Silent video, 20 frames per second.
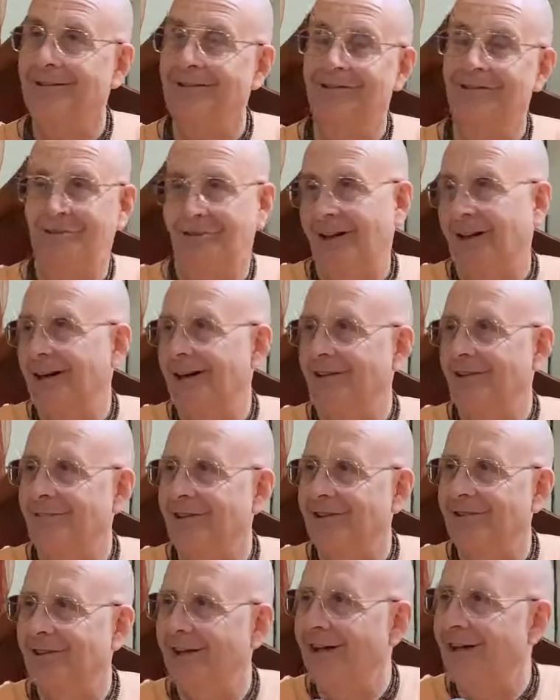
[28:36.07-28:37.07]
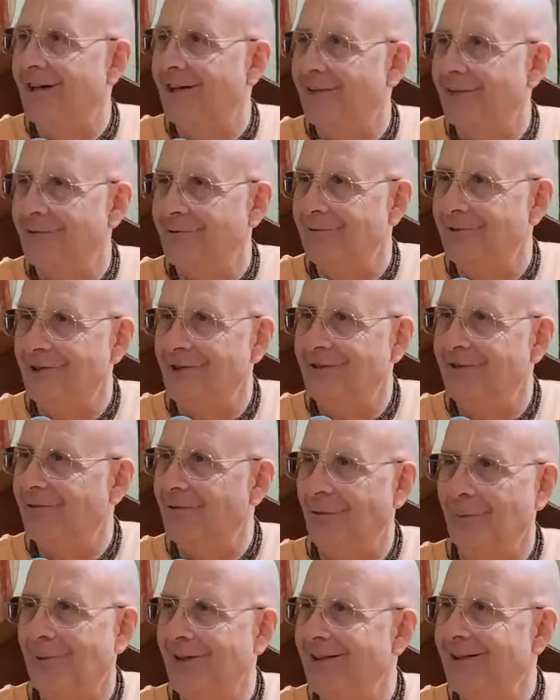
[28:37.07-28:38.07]
Jai and Vijay, who did
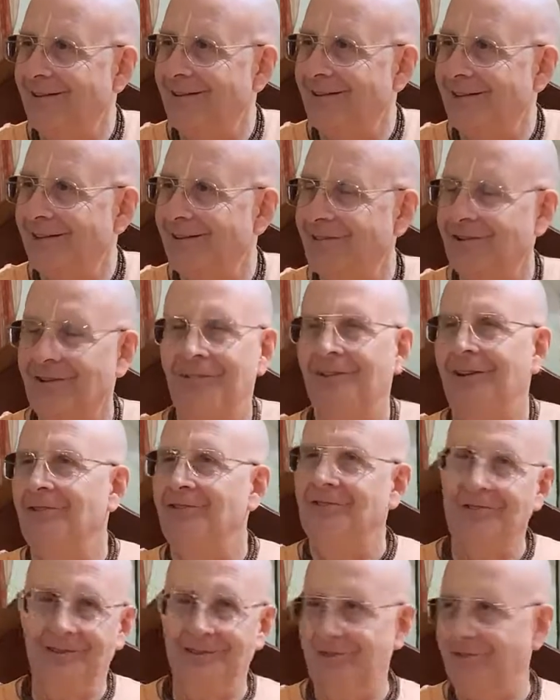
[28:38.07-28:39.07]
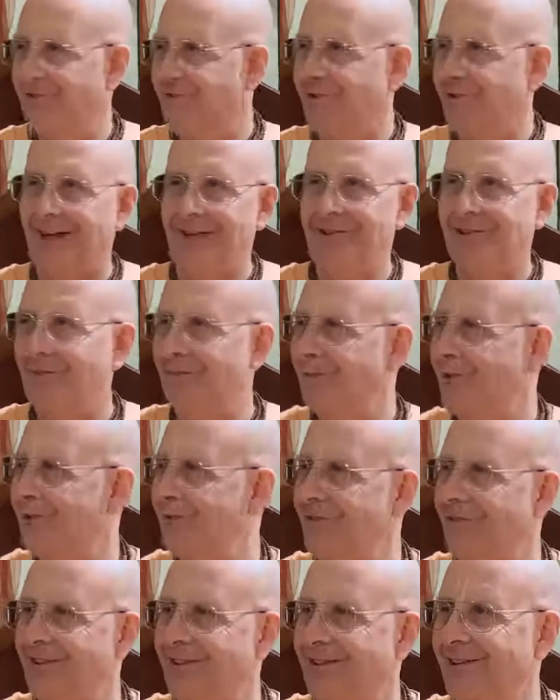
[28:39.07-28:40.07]
so many things and eventually just got the
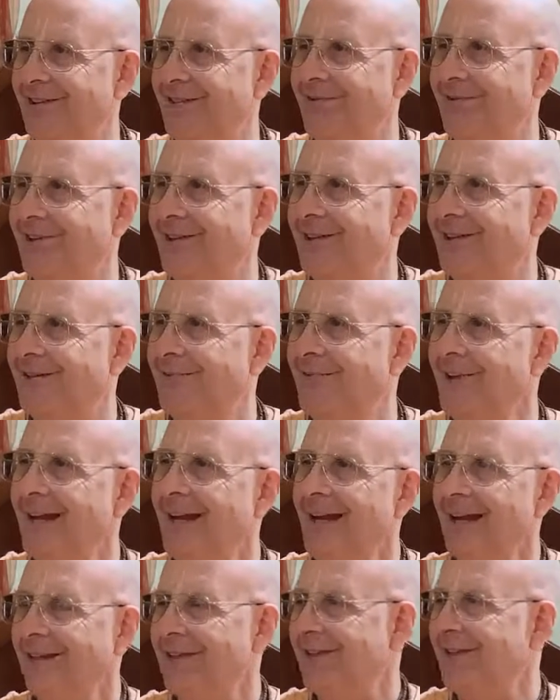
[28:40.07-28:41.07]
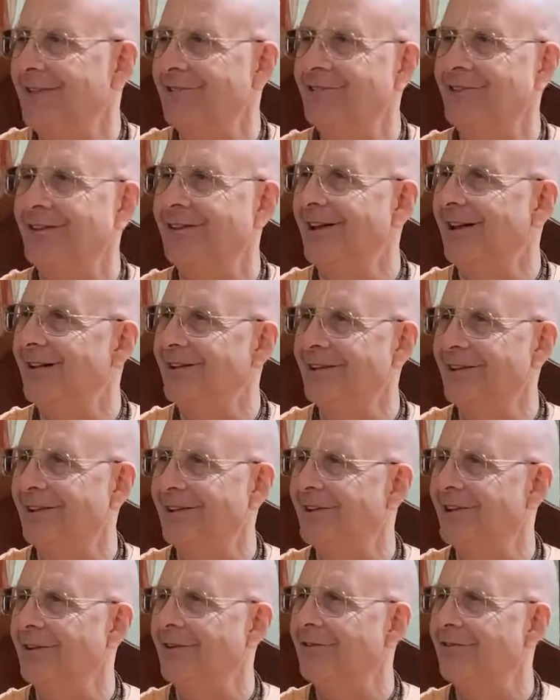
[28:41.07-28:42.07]
mercy of Nityananda,
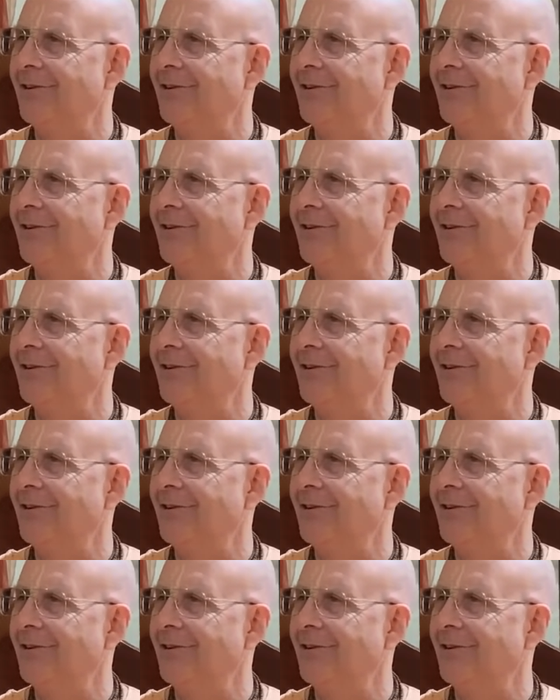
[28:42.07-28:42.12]
you know.